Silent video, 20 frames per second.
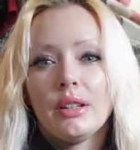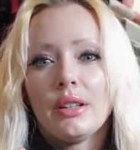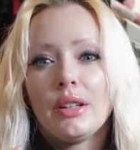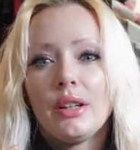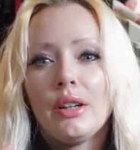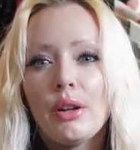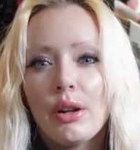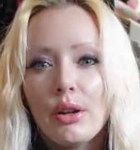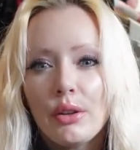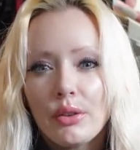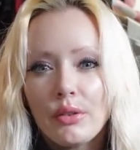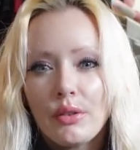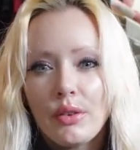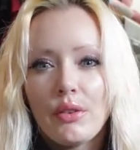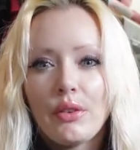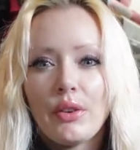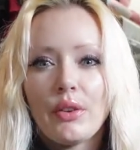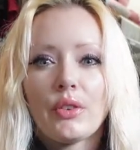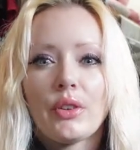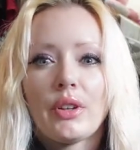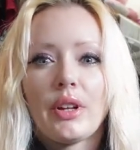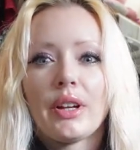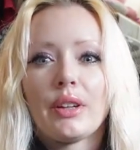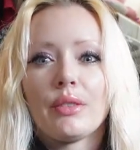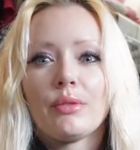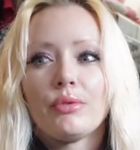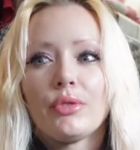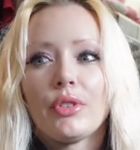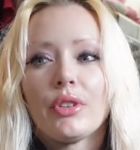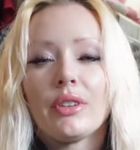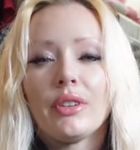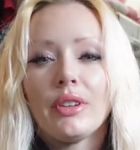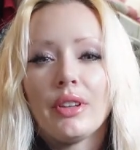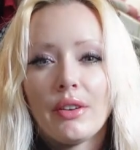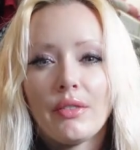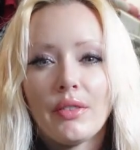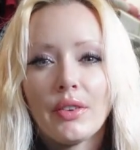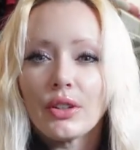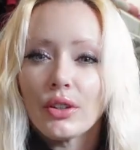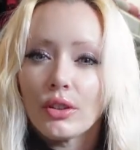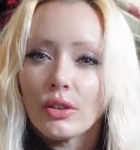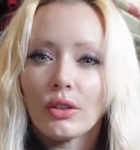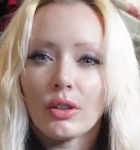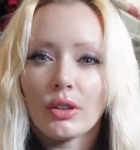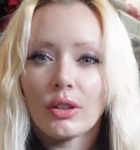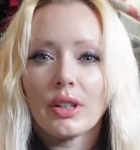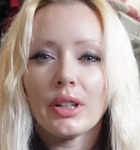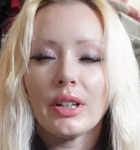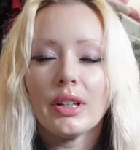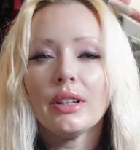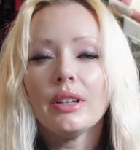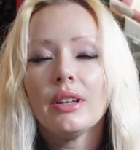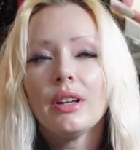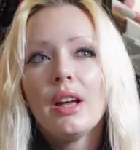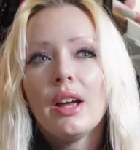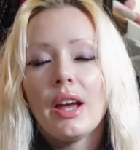you know how sometimes you have to like just live it to learn it?